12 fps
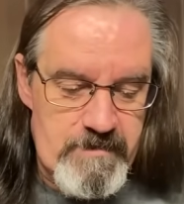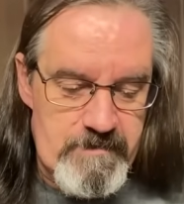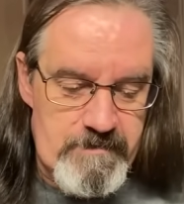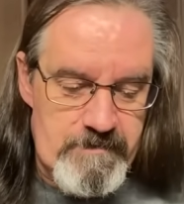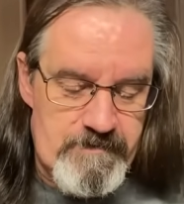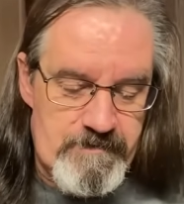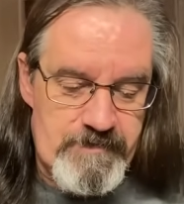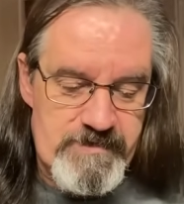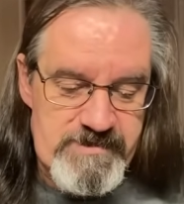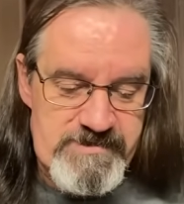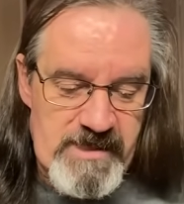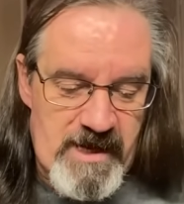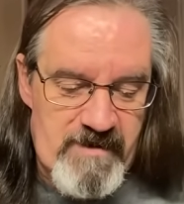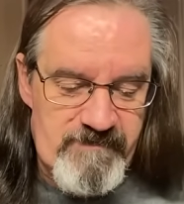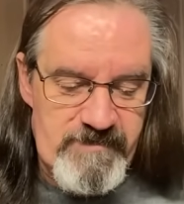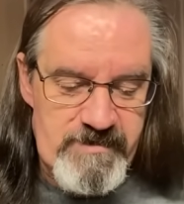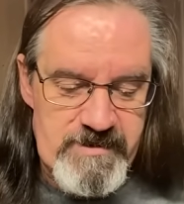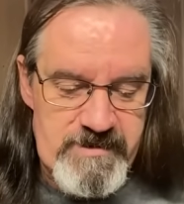The
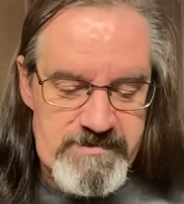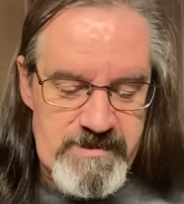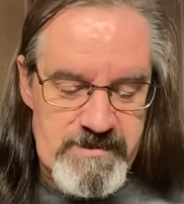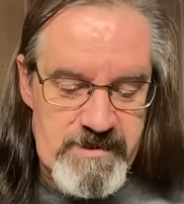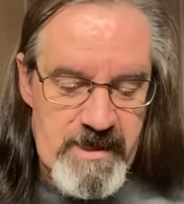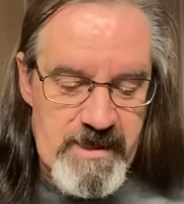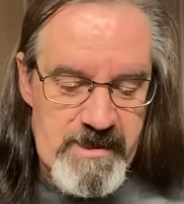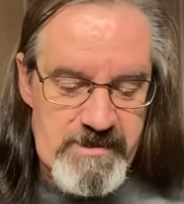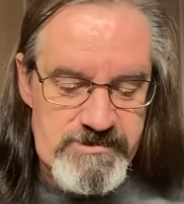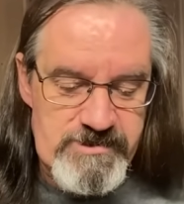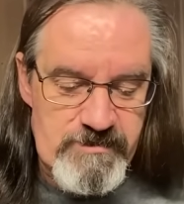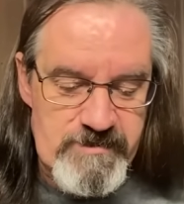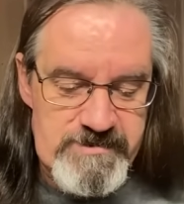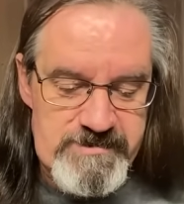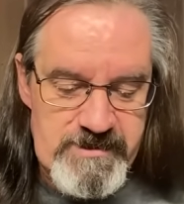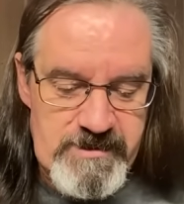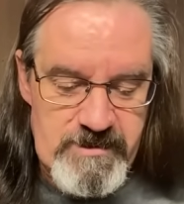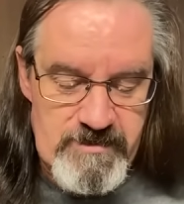sovereign is a
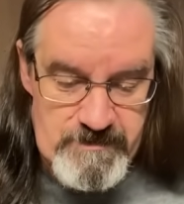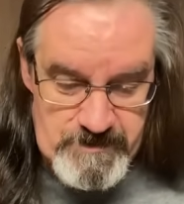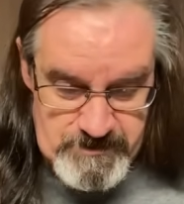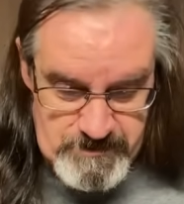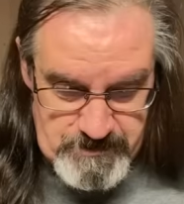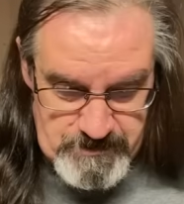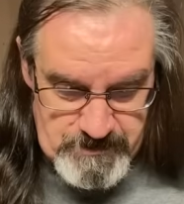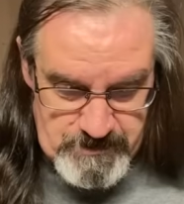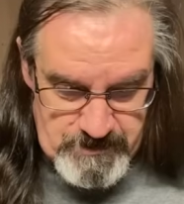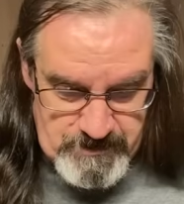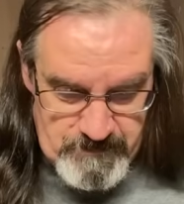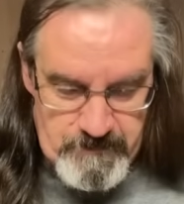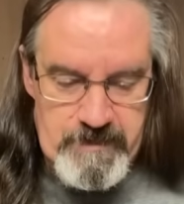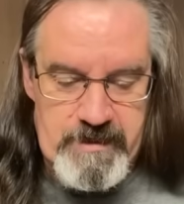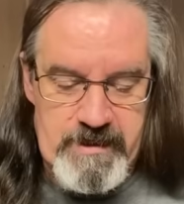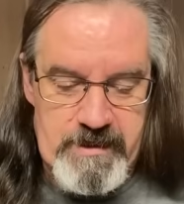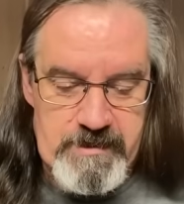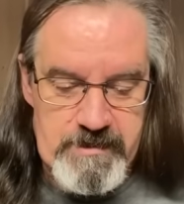non-juristic human
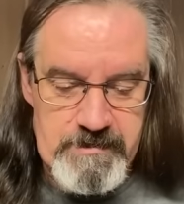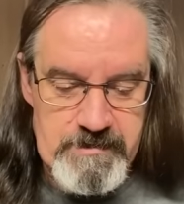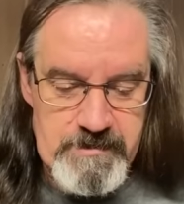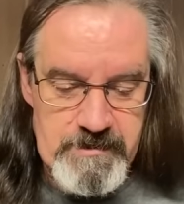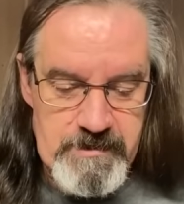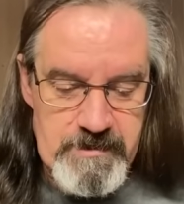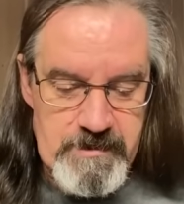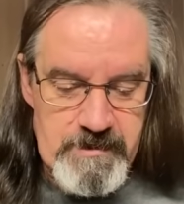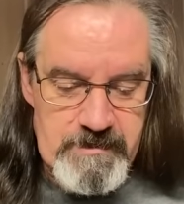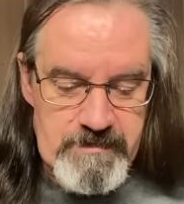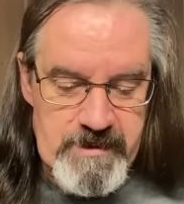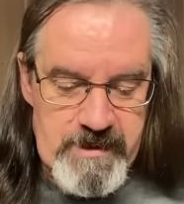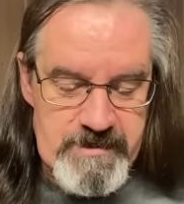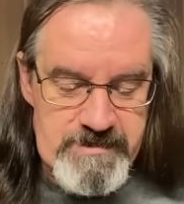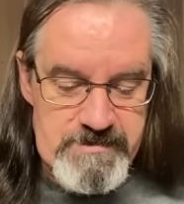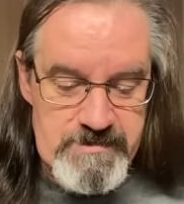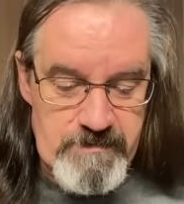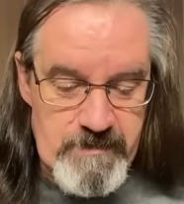being that
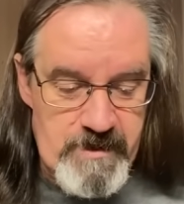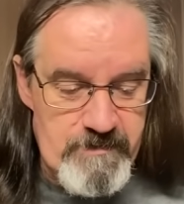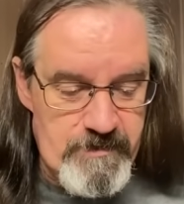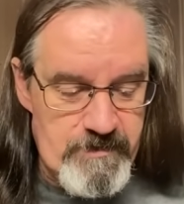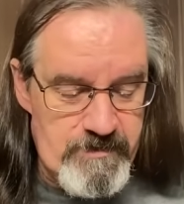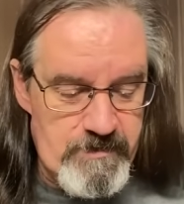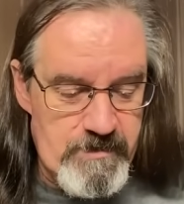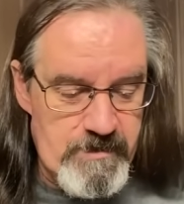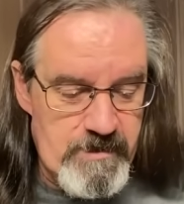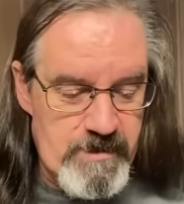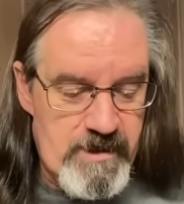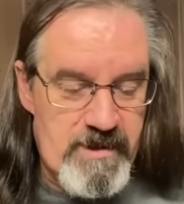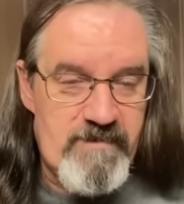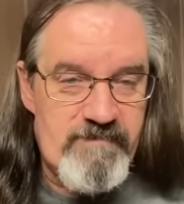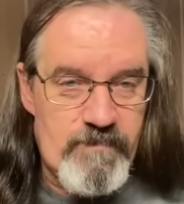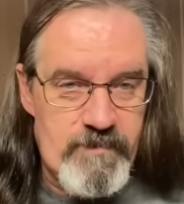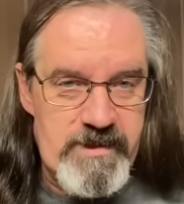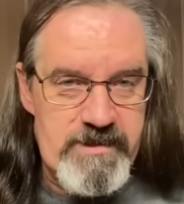is a member
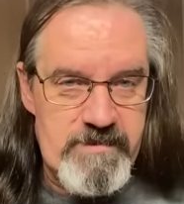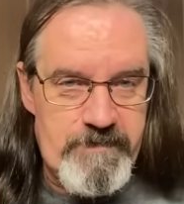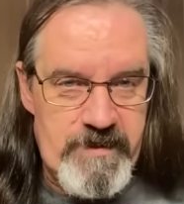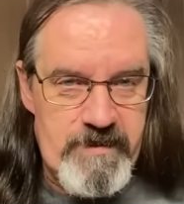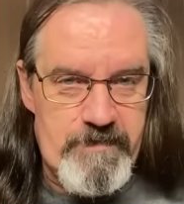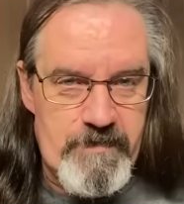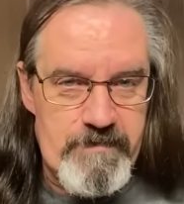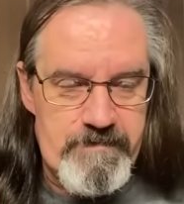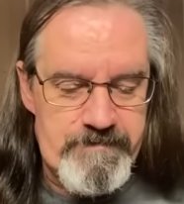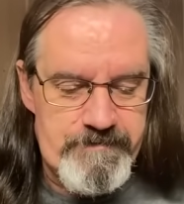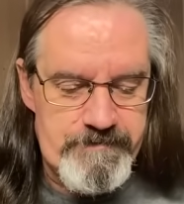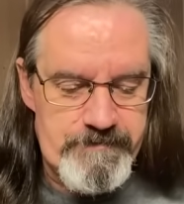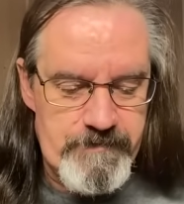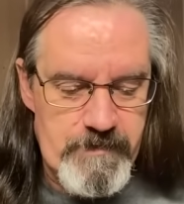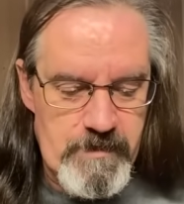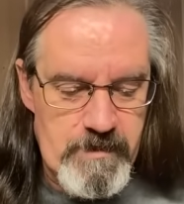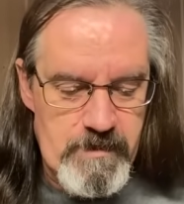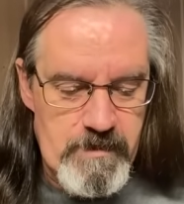of we the people.
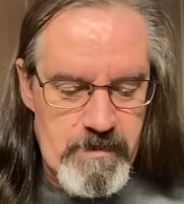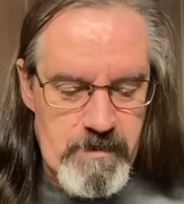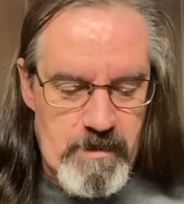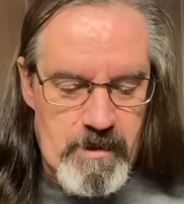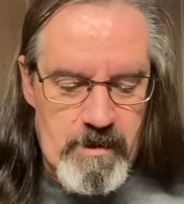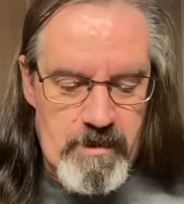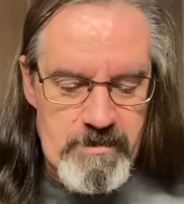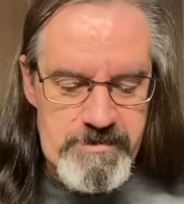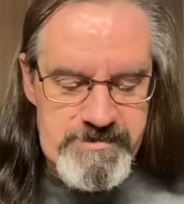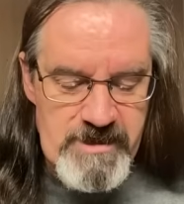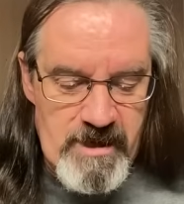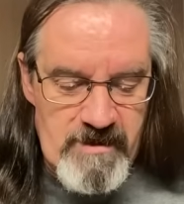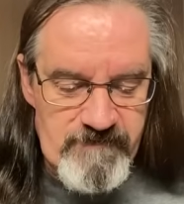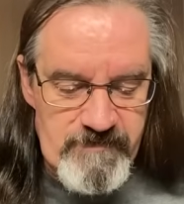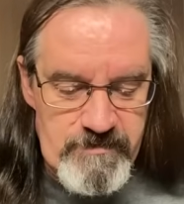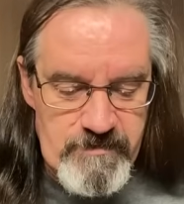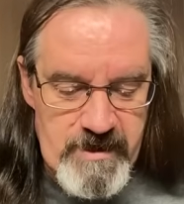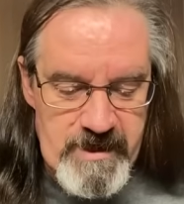All
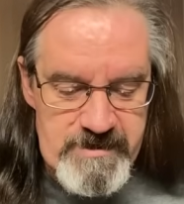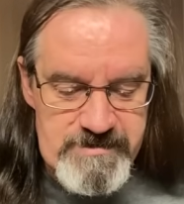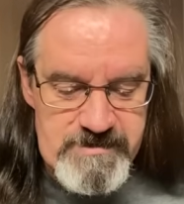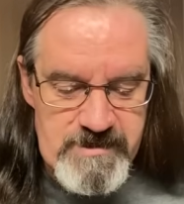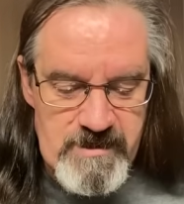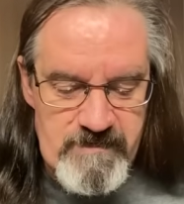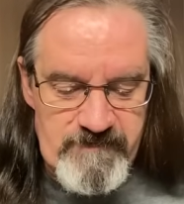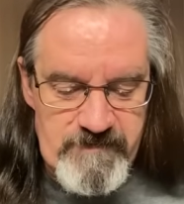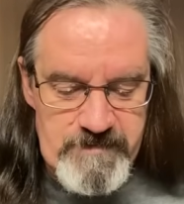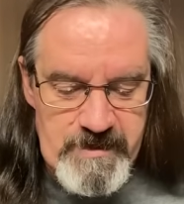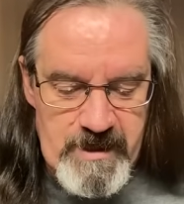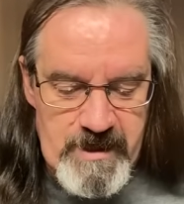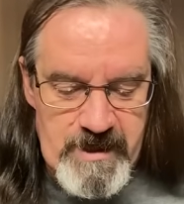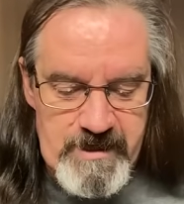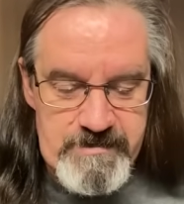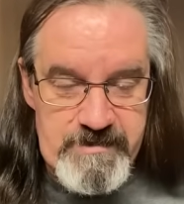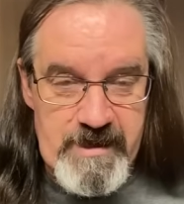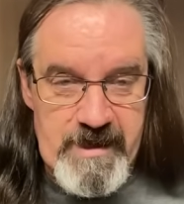sovereign rights come from
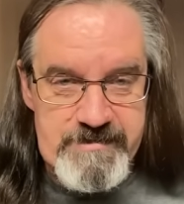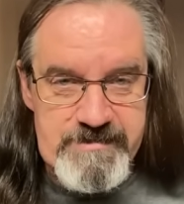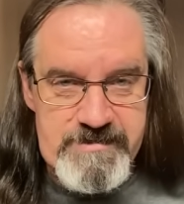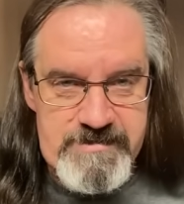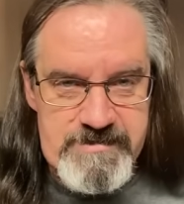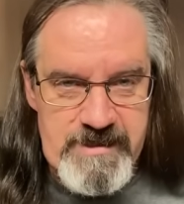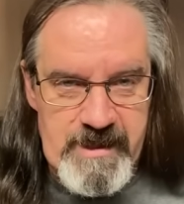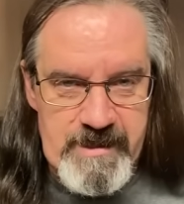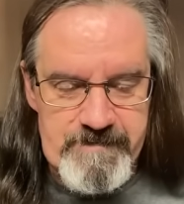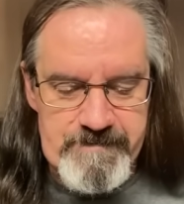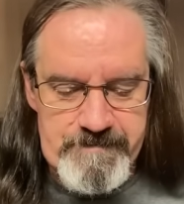God, not the state.